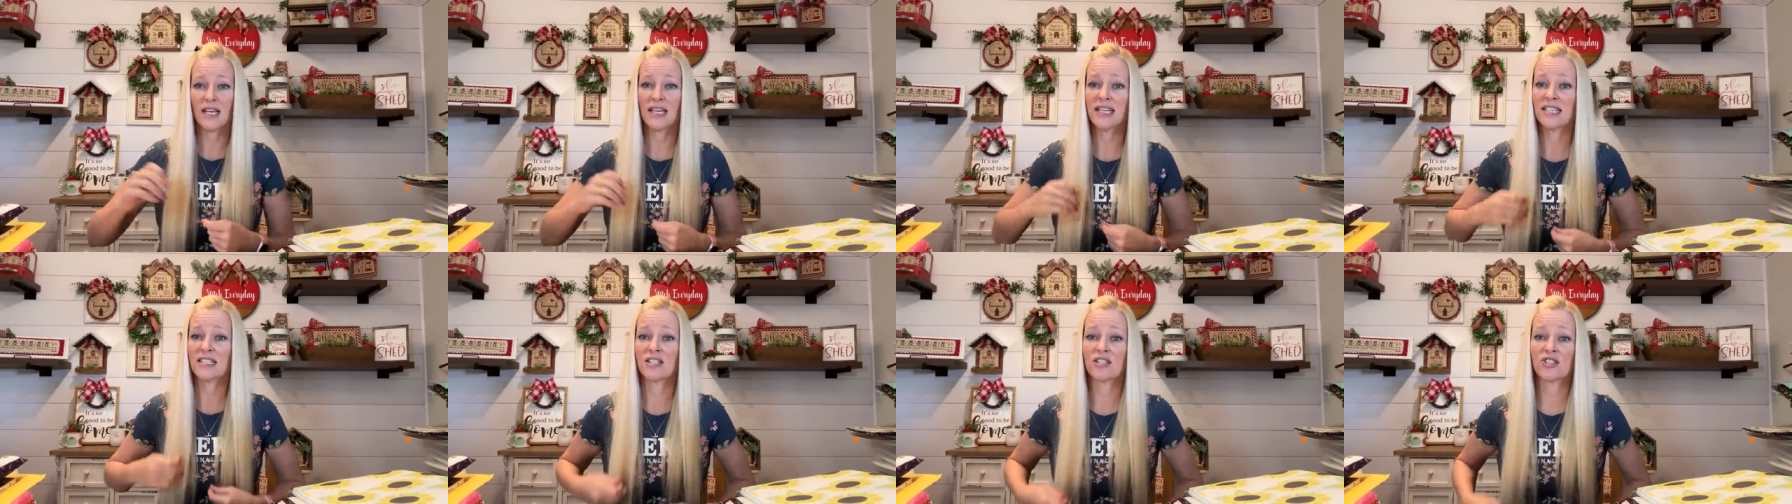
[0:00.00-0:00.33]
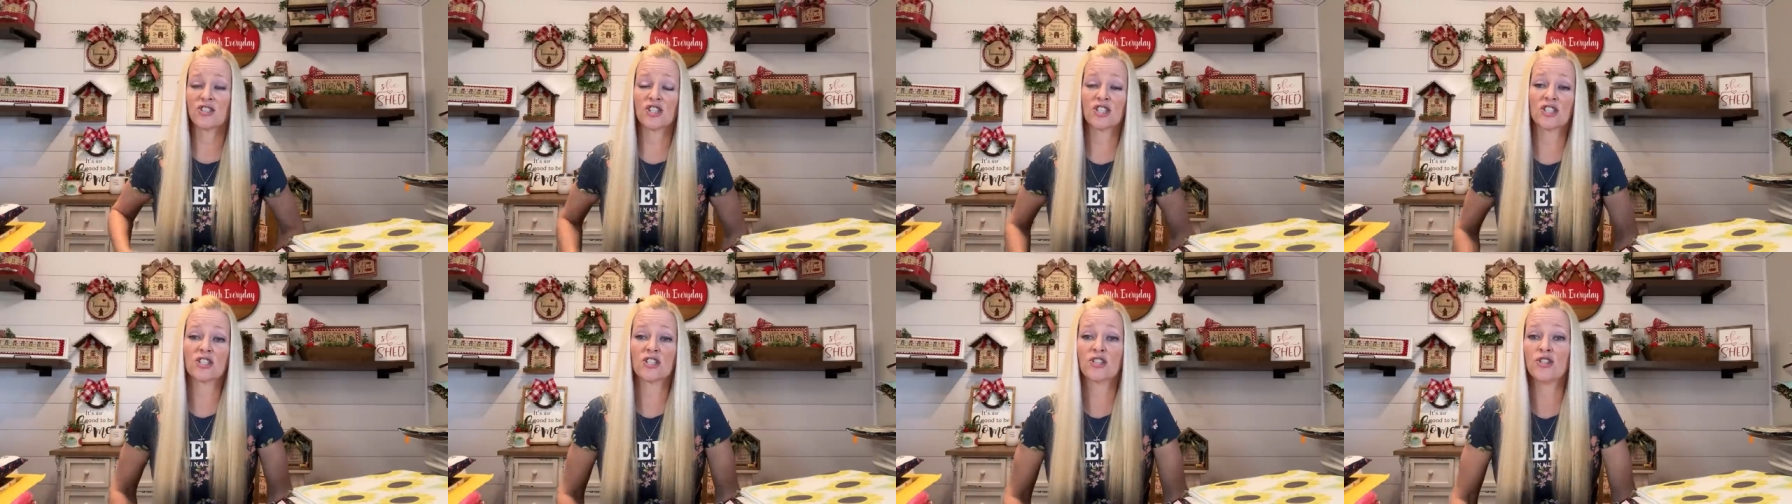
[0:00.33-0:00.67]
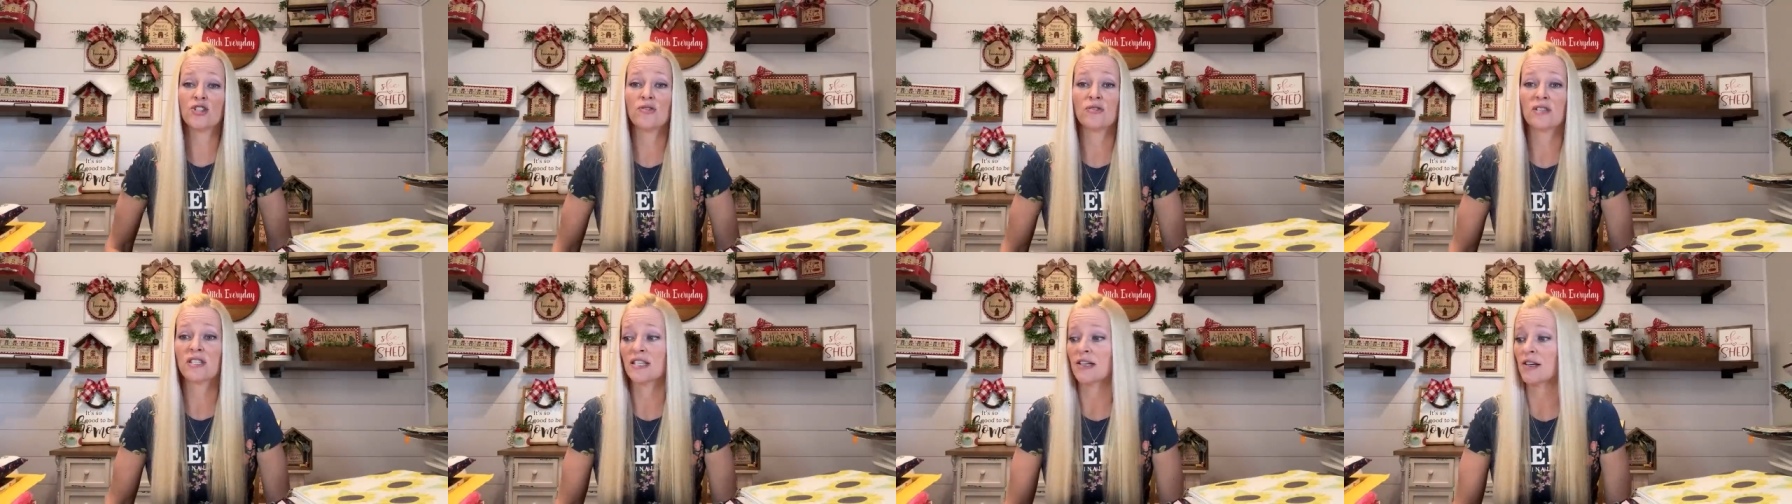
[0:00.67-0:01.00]
it's just a
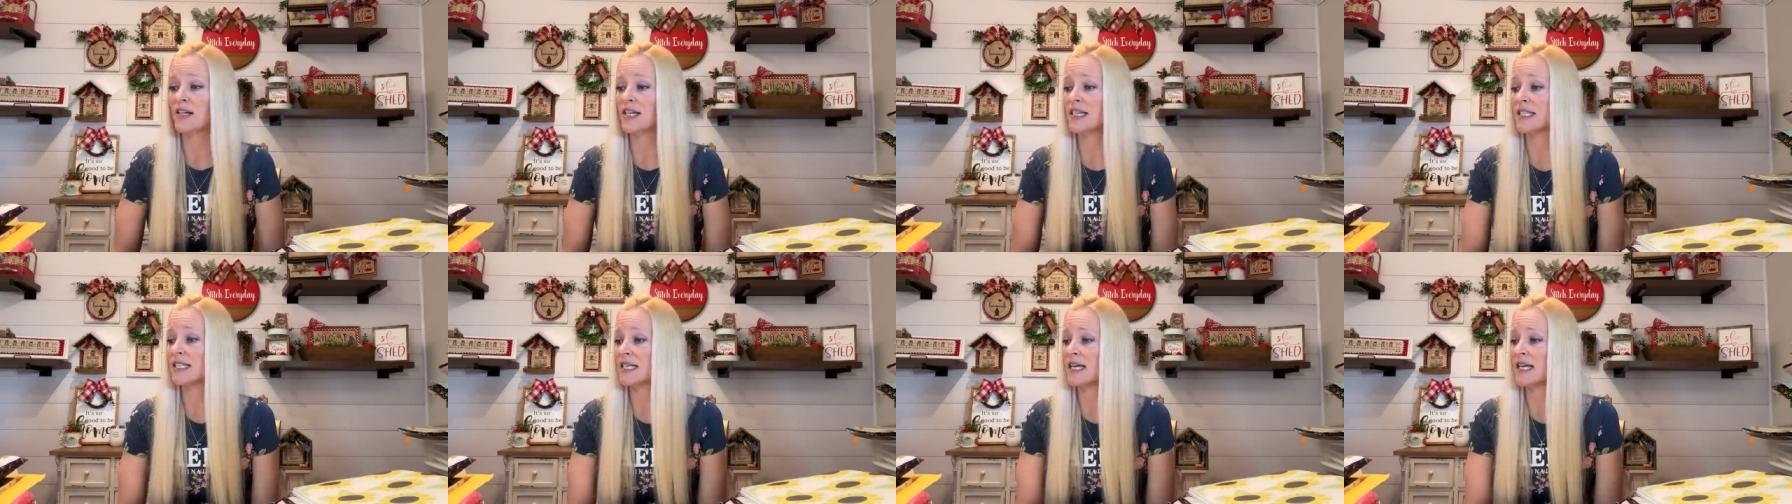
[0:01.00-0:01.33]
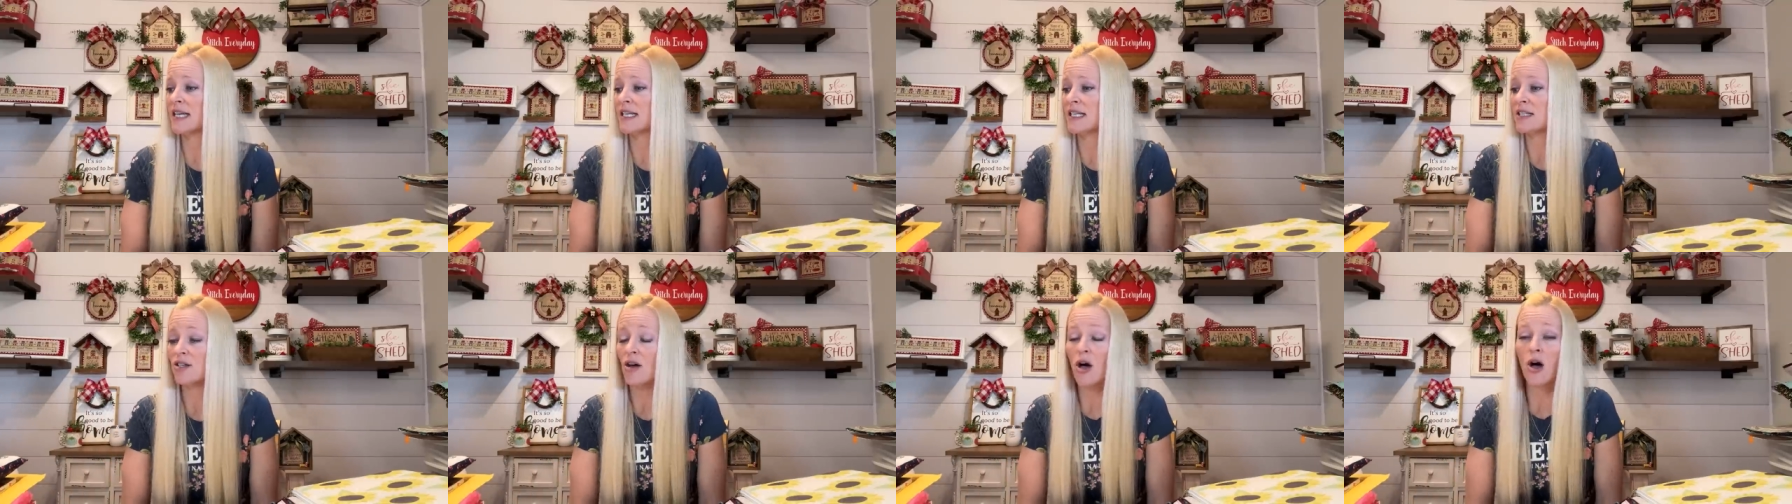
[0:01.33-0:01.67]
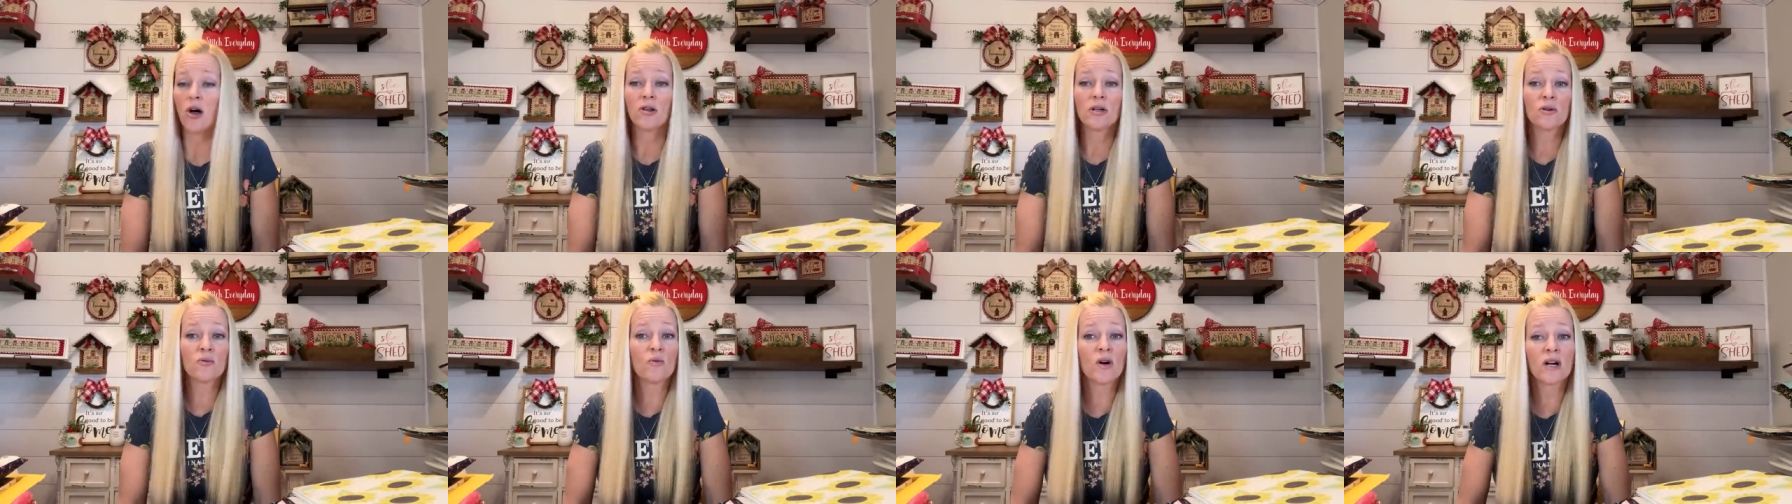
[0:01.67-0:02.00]
new series and it's
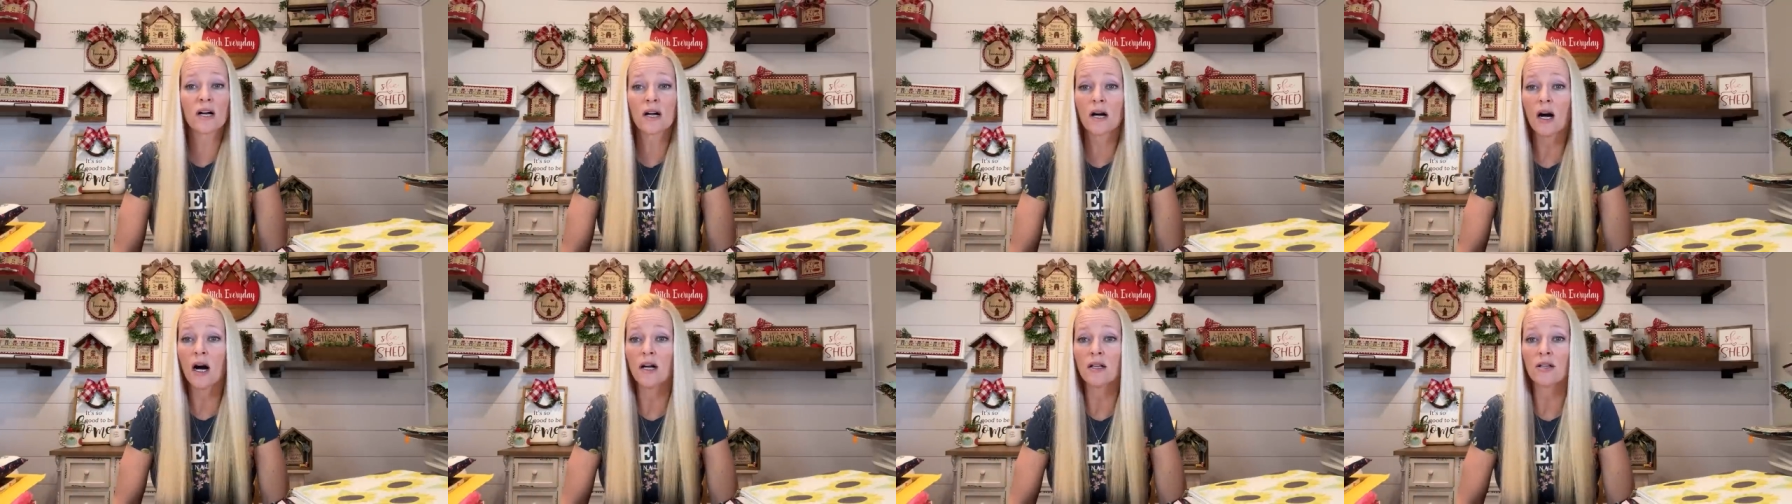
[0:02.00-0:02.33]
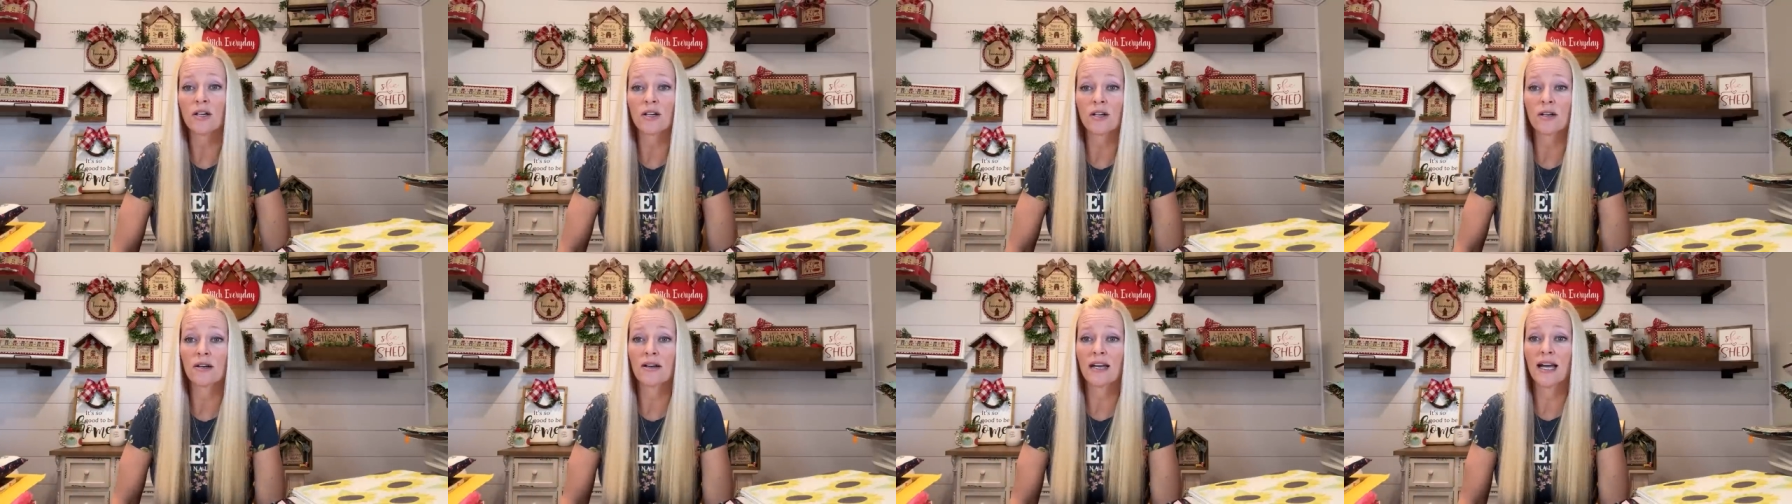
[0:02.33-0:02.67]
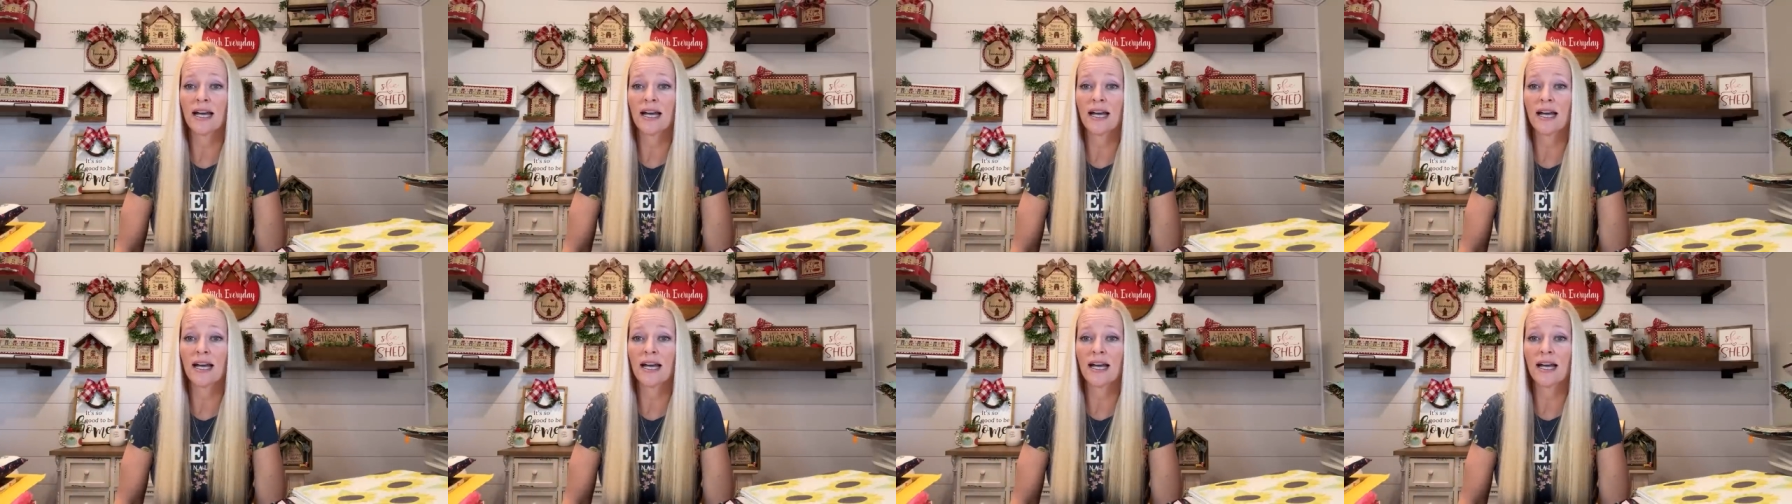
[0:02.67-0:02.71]
all in one color